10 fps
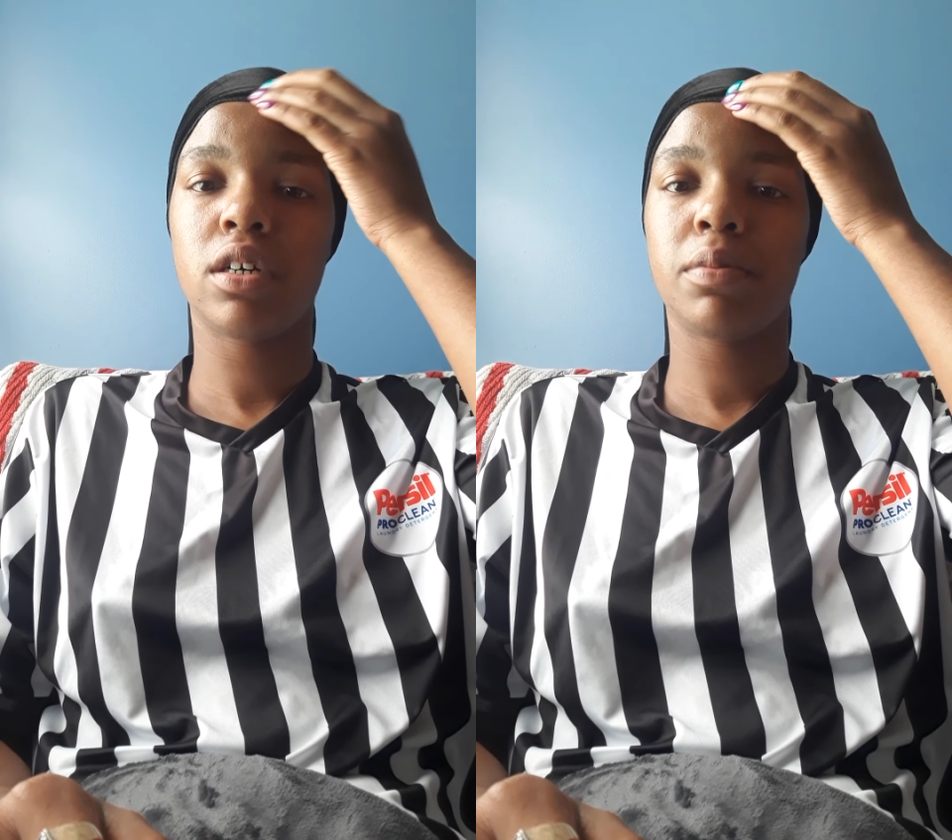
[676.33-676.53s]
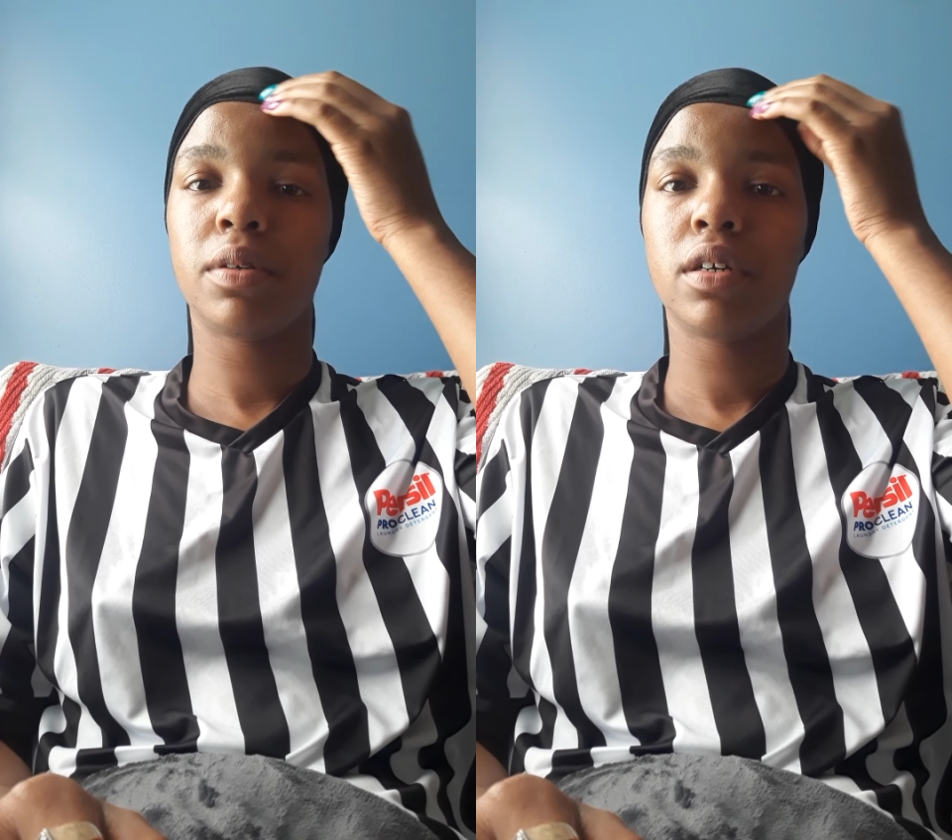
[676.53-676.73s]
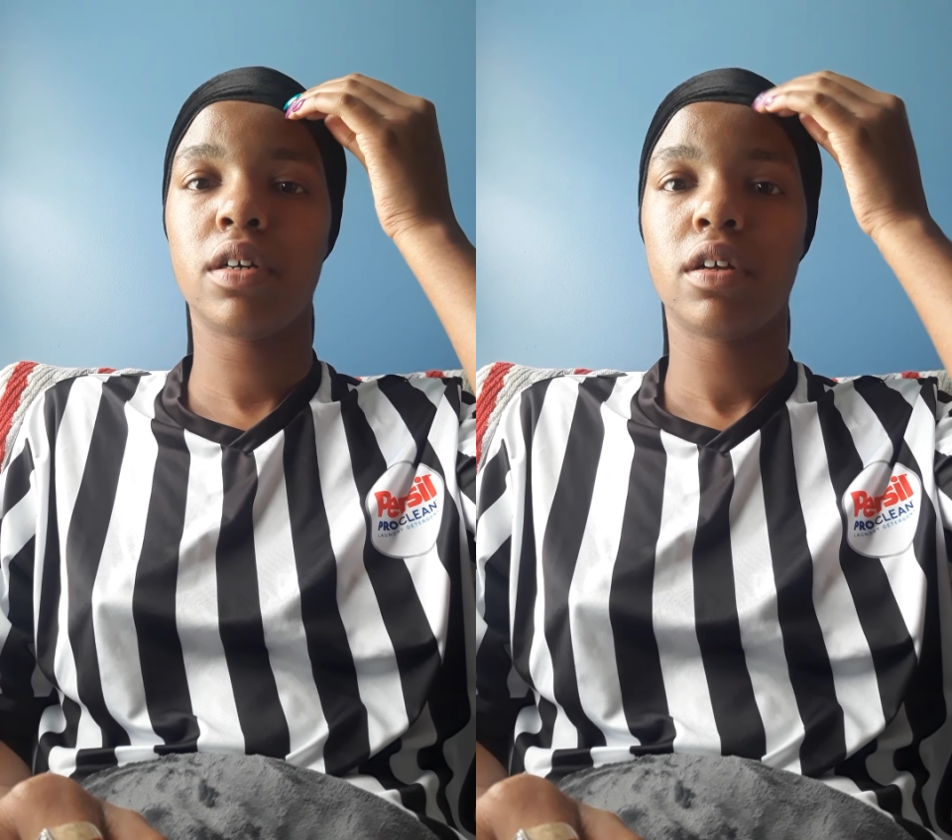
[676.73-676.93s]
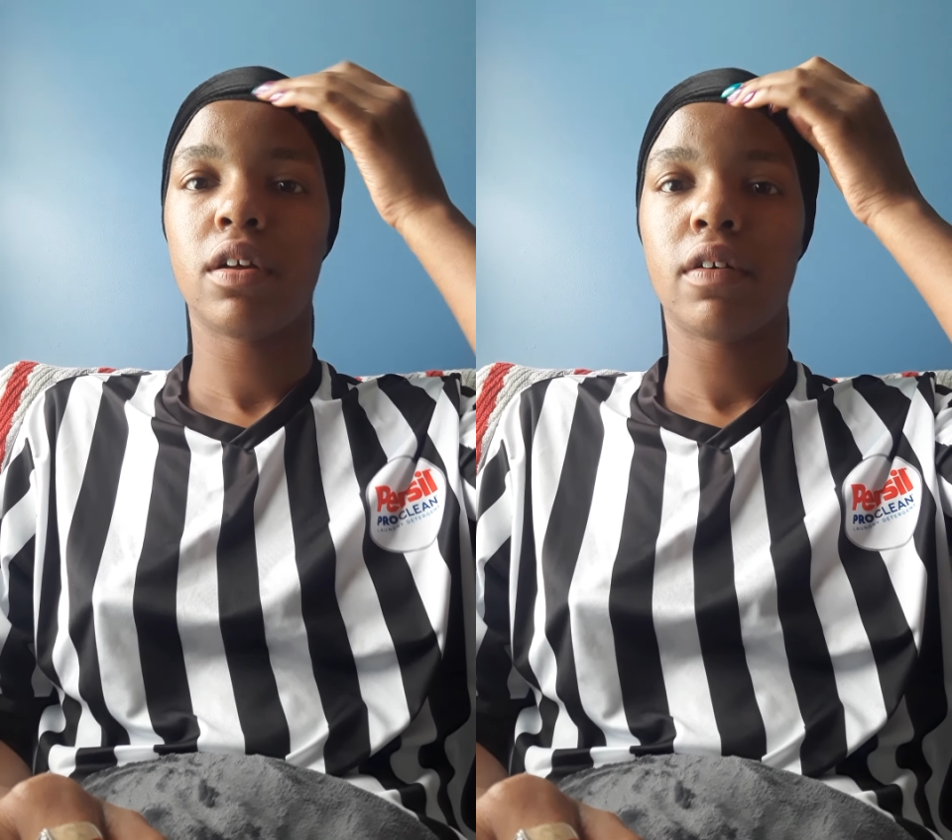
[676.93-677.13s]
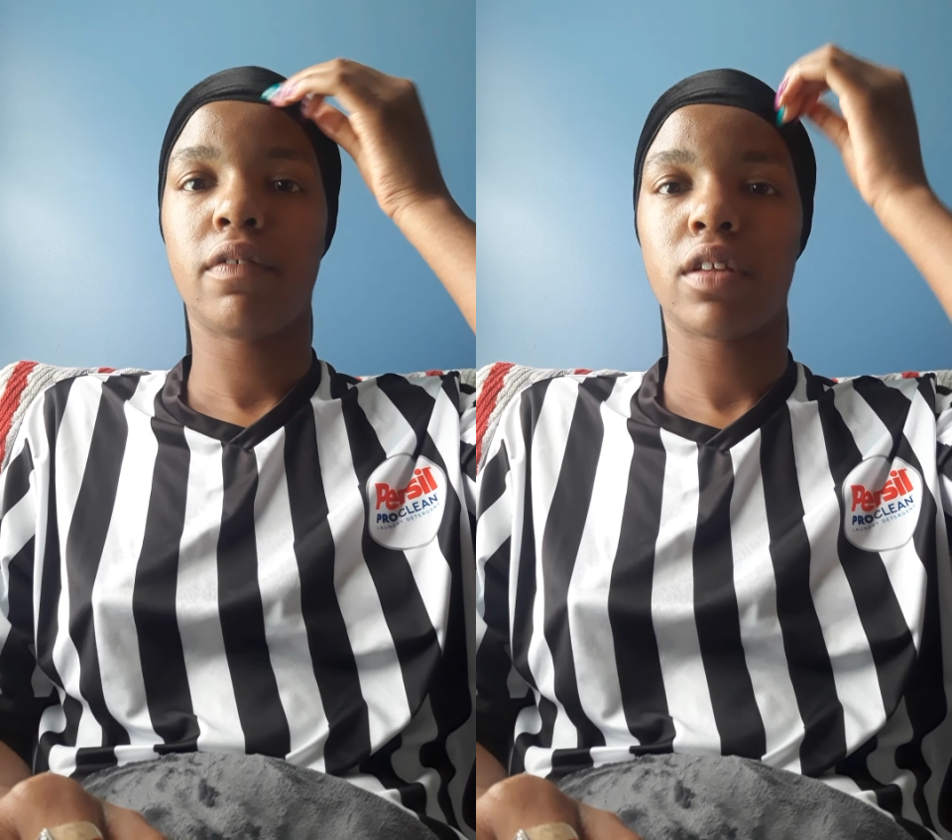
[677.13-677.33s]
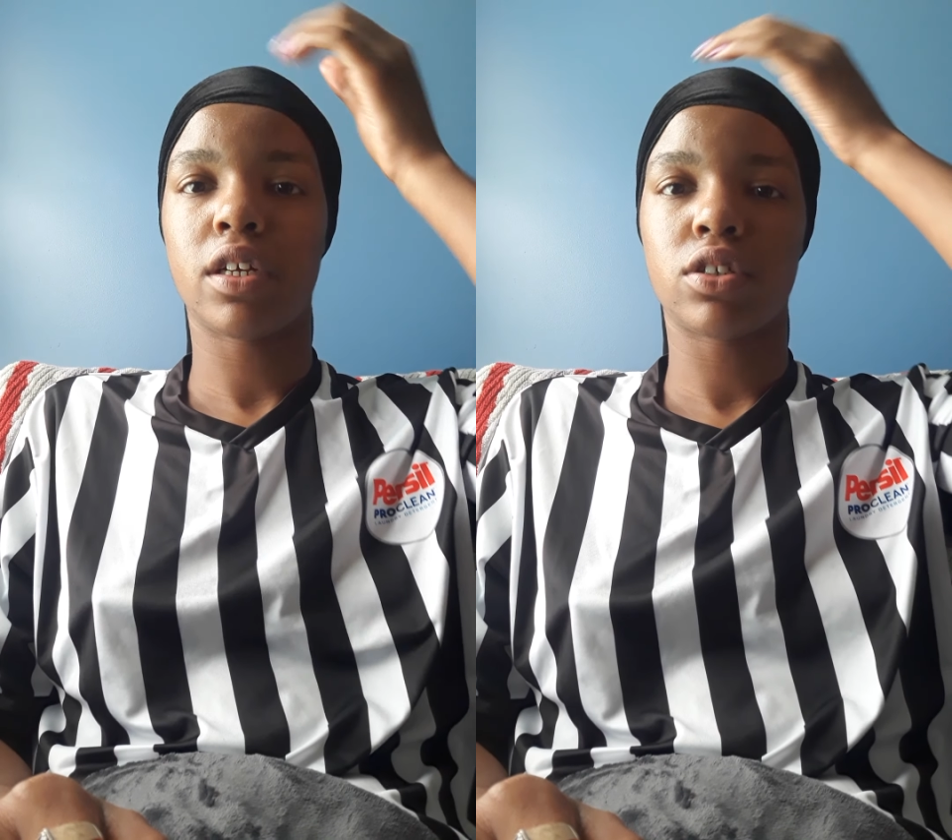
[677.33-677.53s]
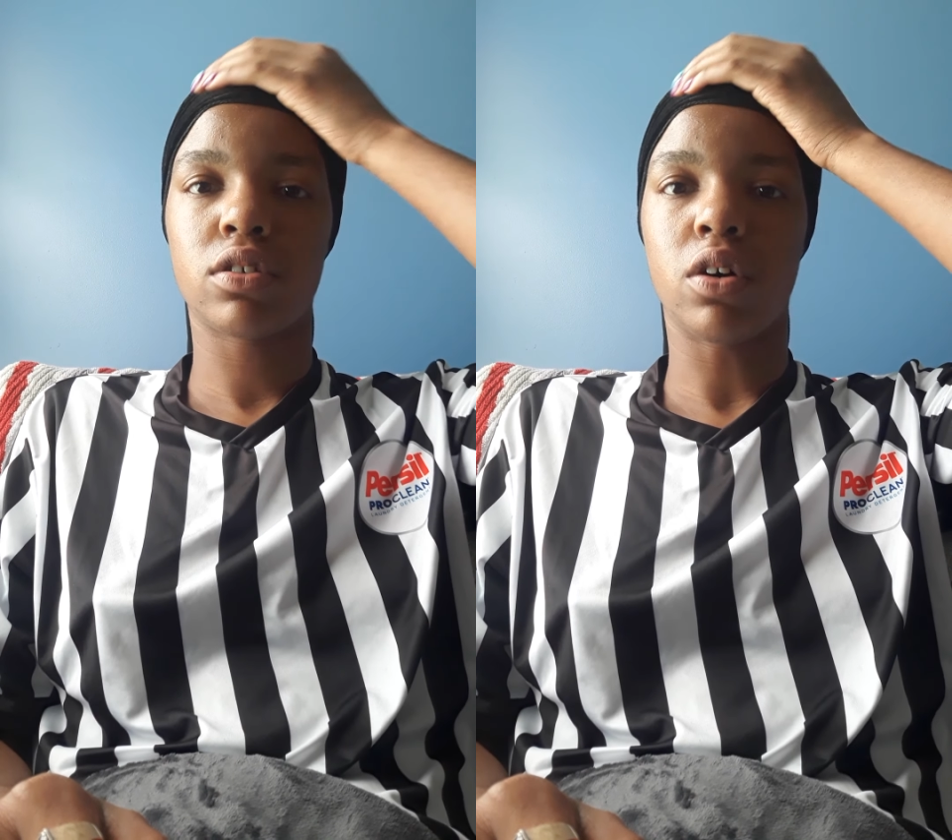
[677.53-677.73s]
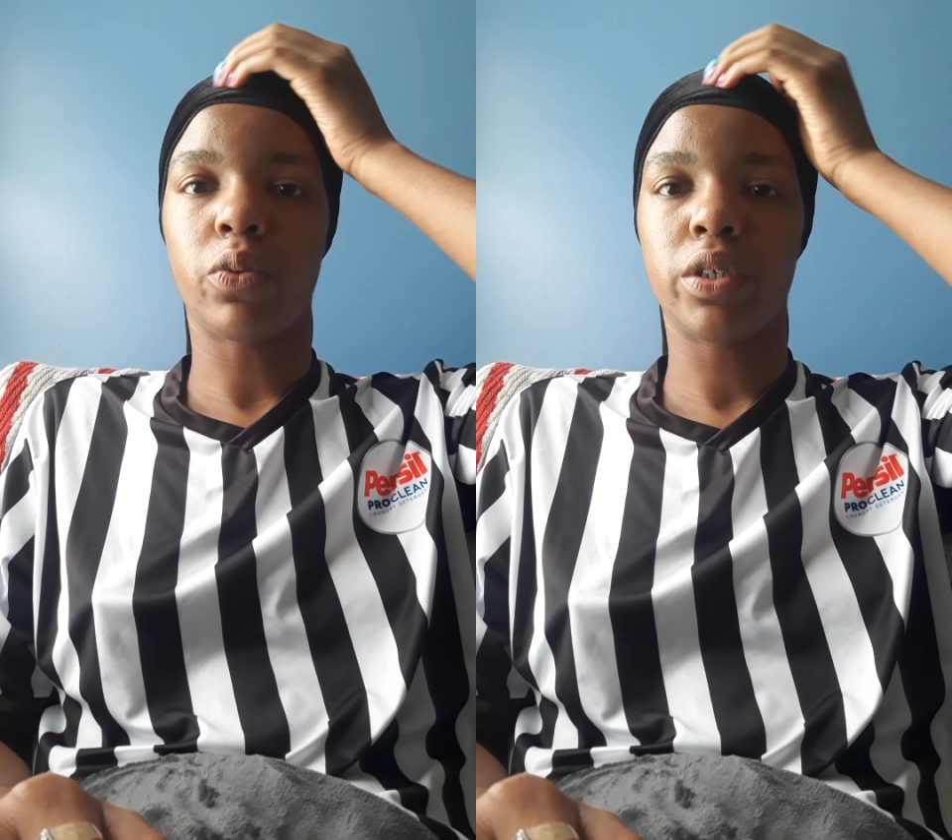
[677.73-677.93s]
up here for like
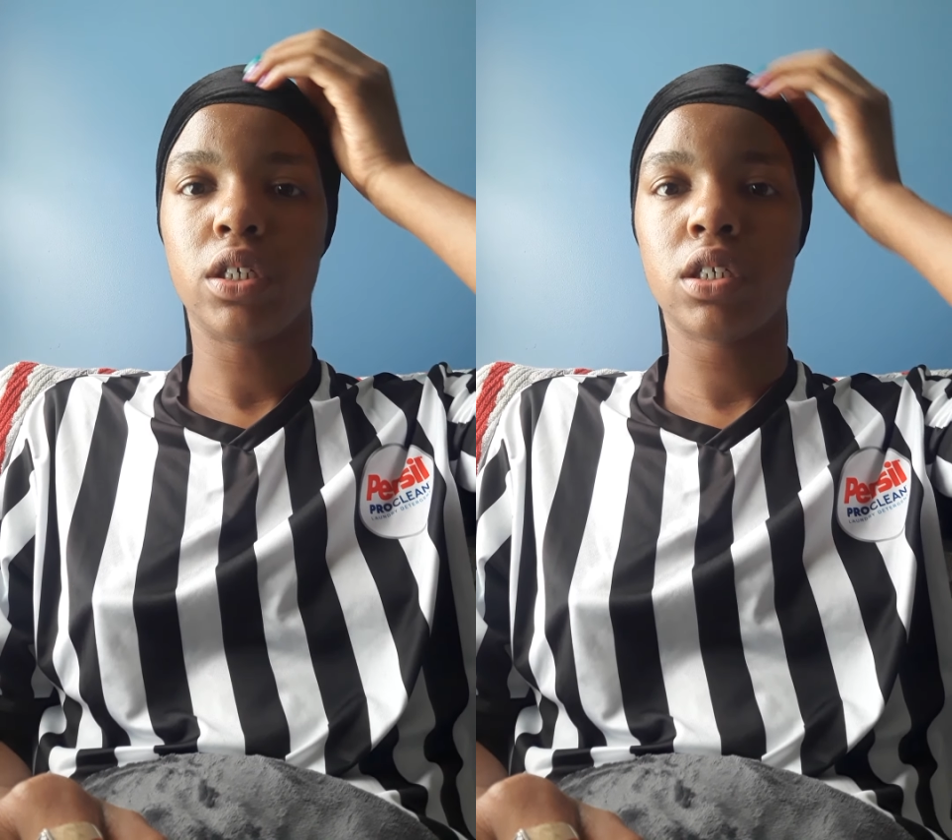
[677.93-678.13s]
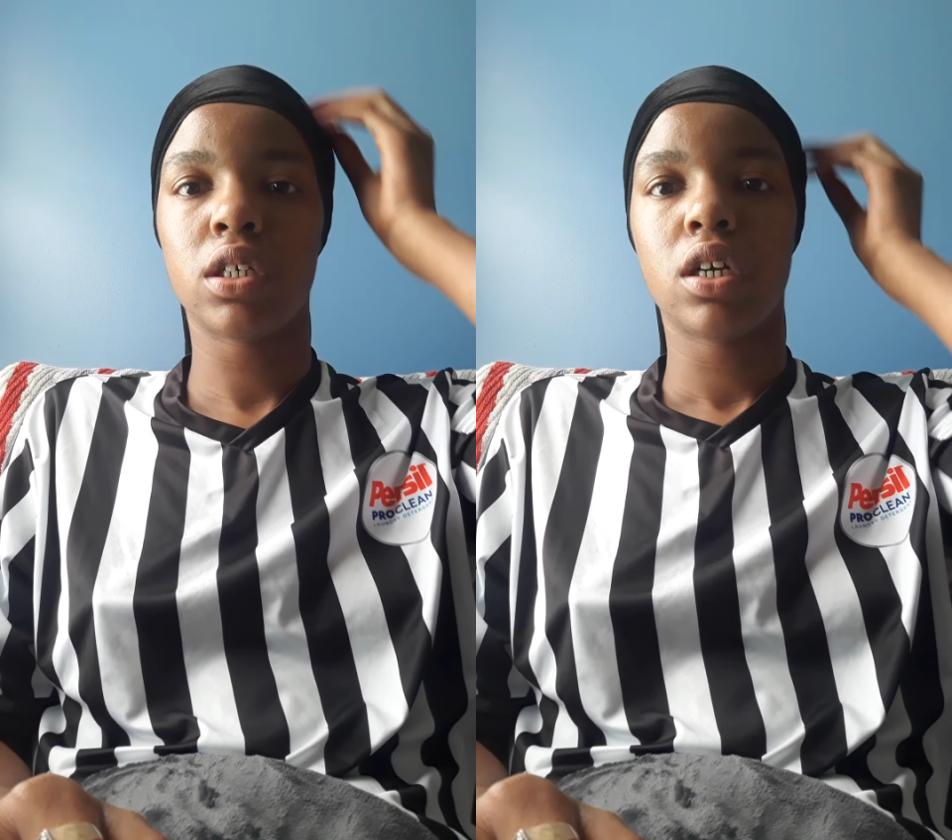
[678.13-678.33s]
a week,